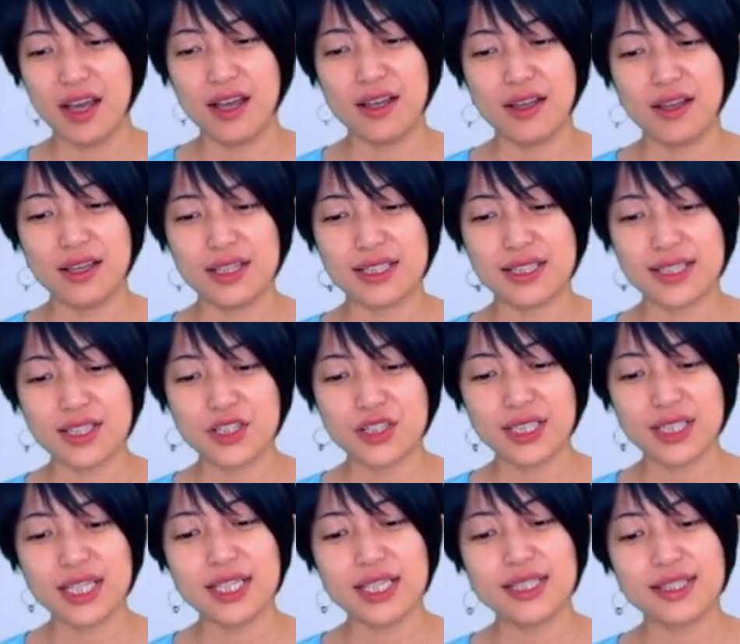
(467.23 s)

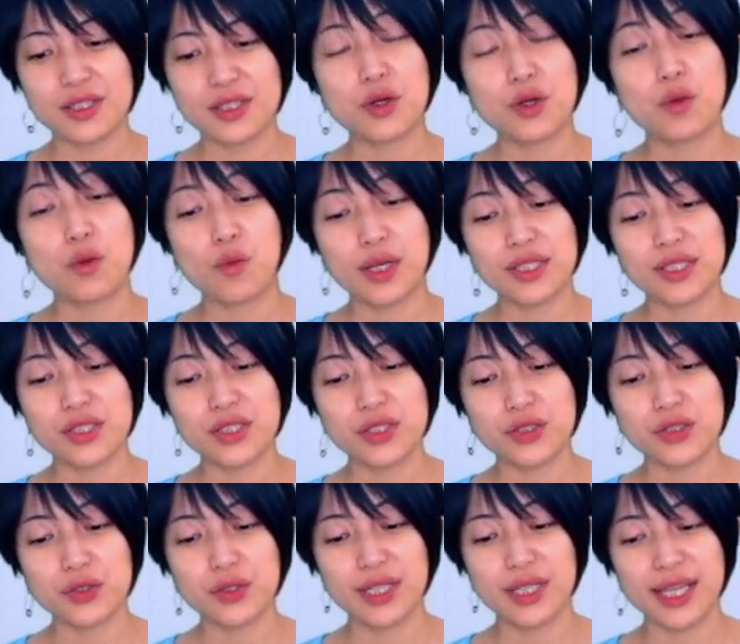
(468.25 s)
Essentially, 0, 1,
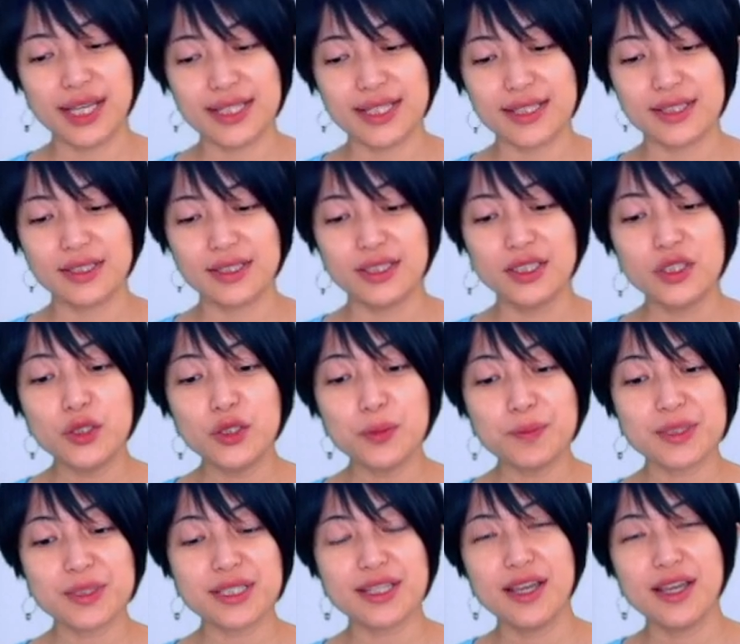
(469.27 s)
2 gets
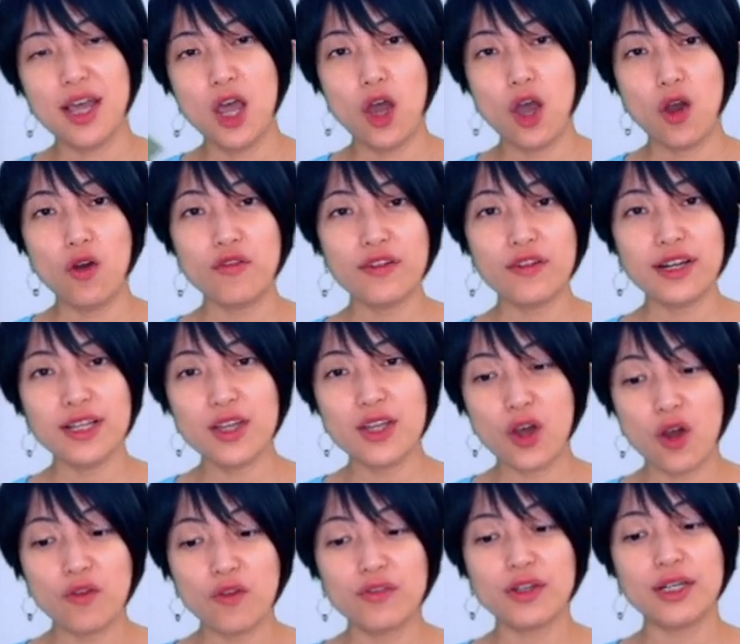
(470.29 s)
looped over and
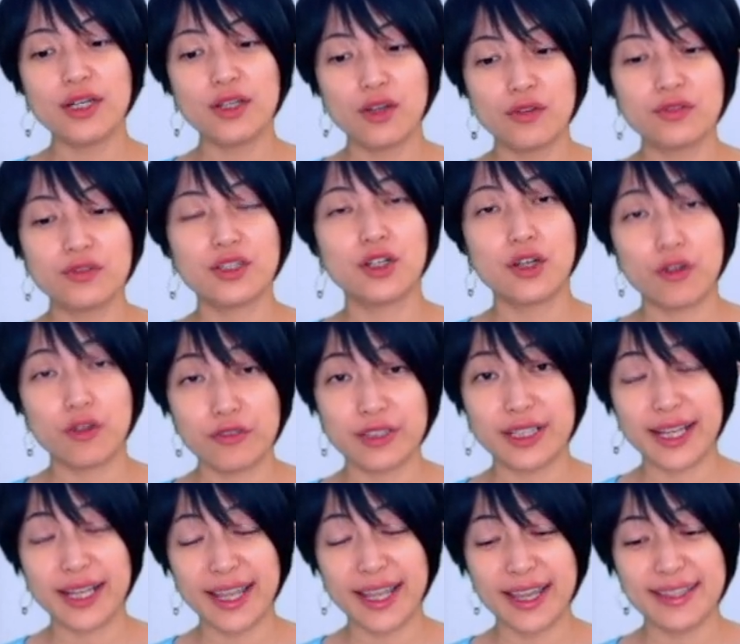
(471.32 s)
over and over and over
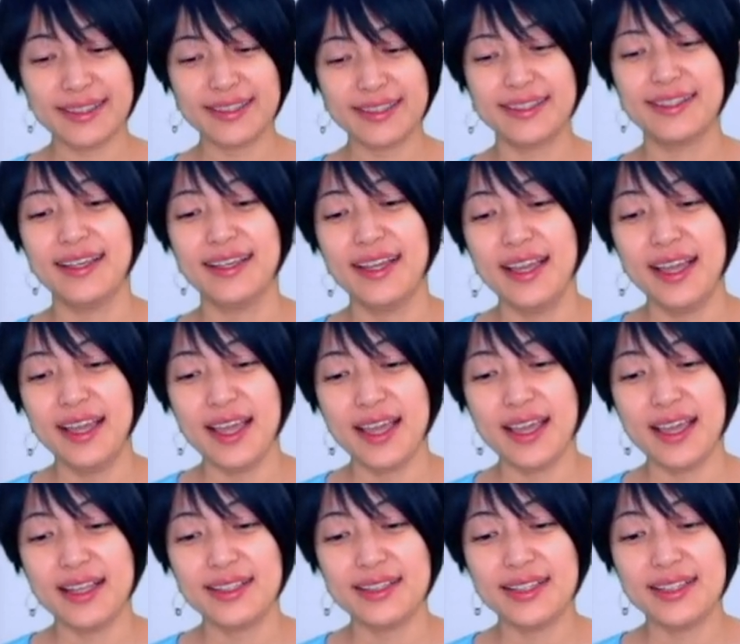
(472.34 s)
again.
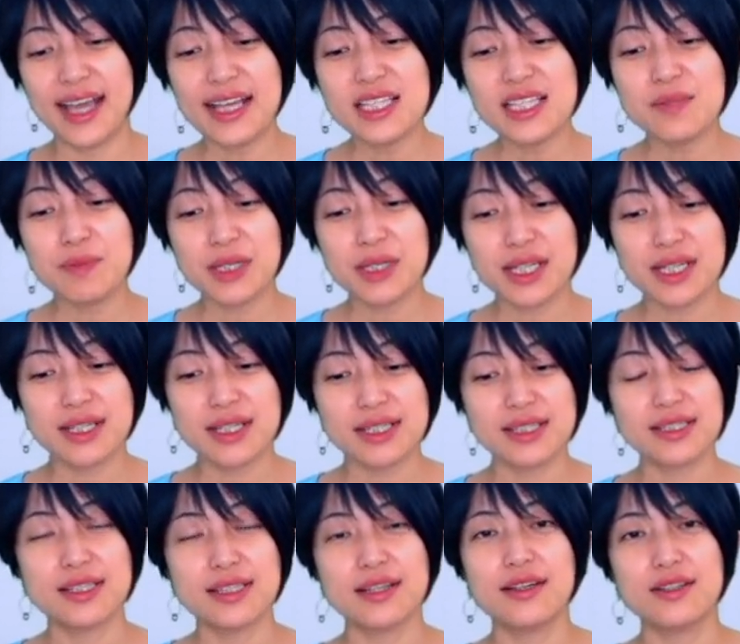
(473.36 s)
And that's
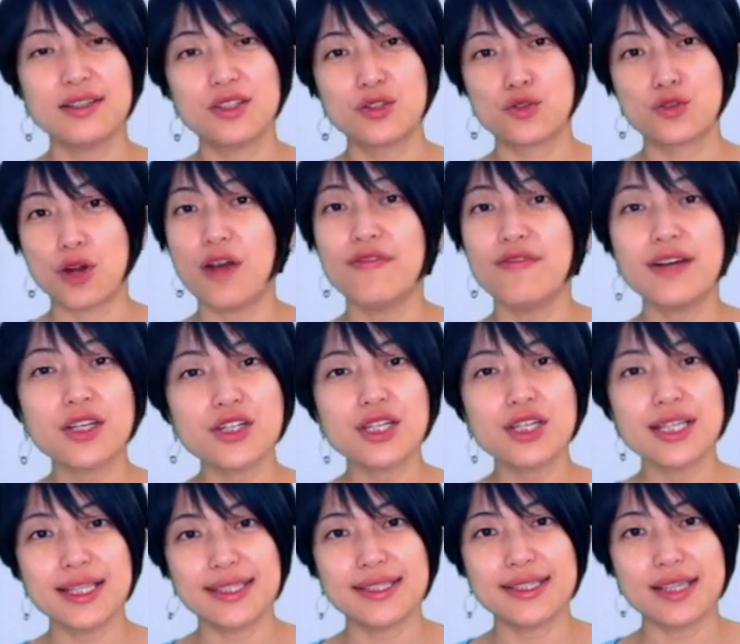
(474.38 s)
because the draw
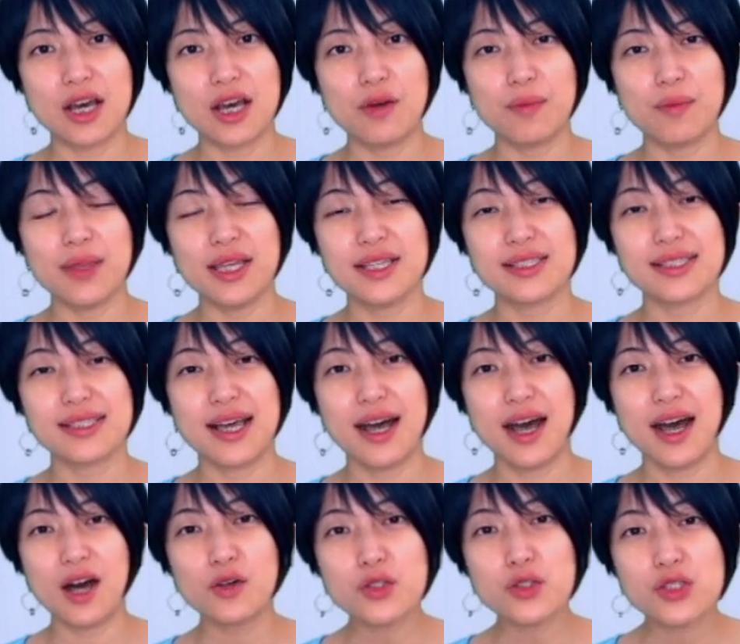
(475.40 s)
function itself is
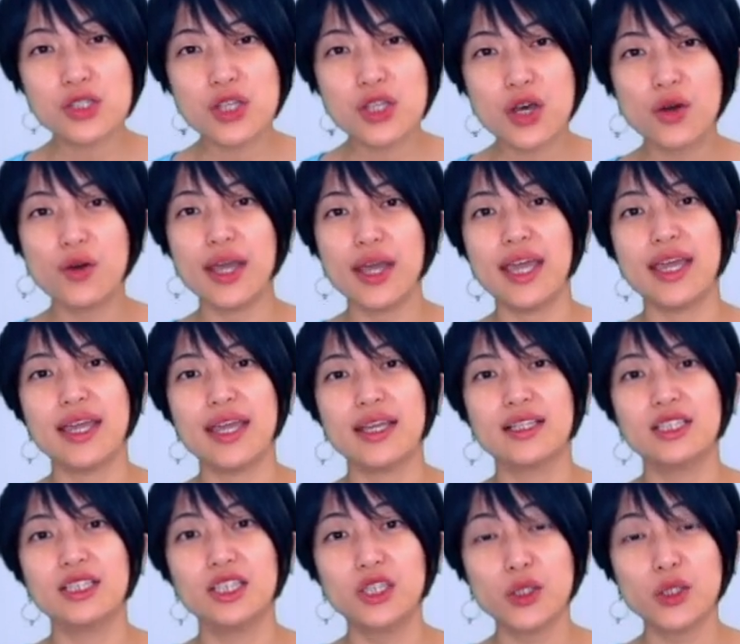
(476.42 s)
also a
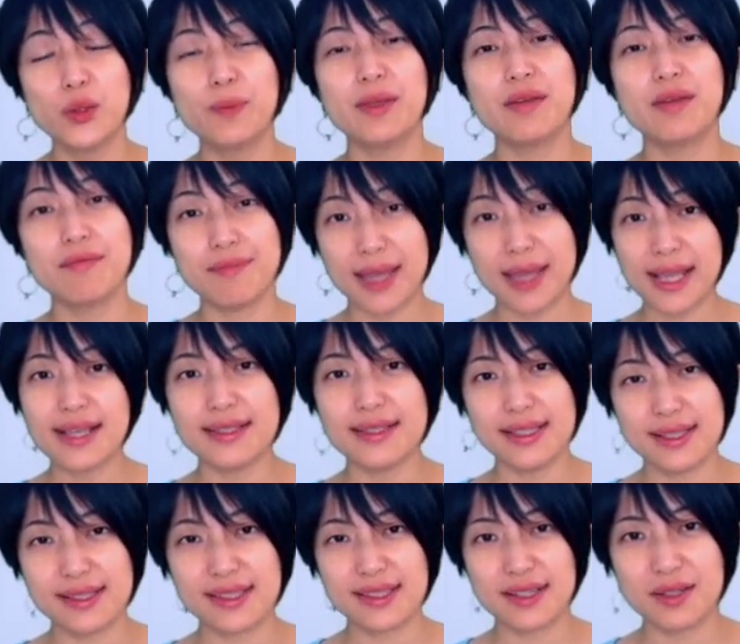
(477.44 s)
looping
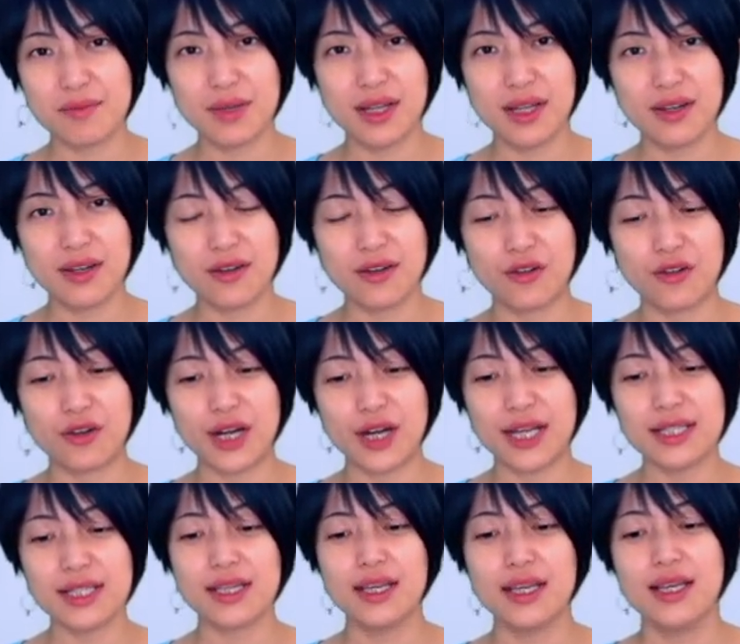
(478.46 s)
mechanism,
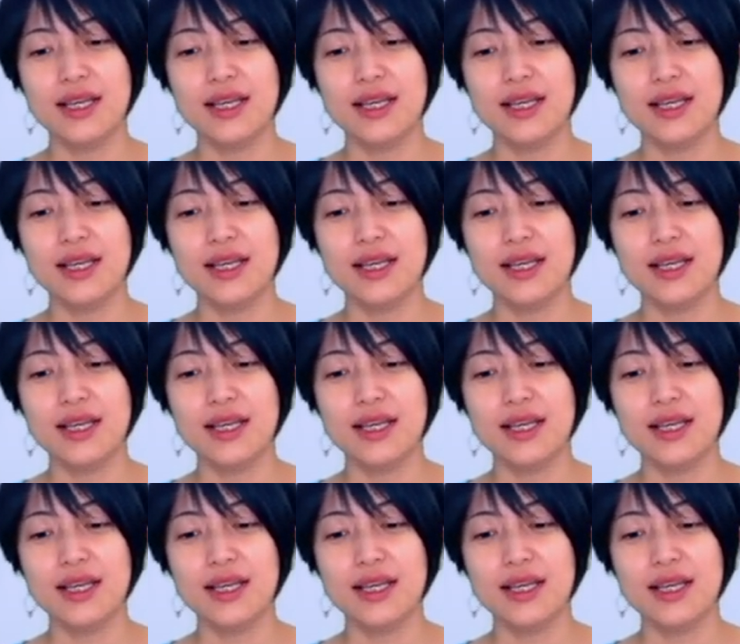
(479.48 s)
right?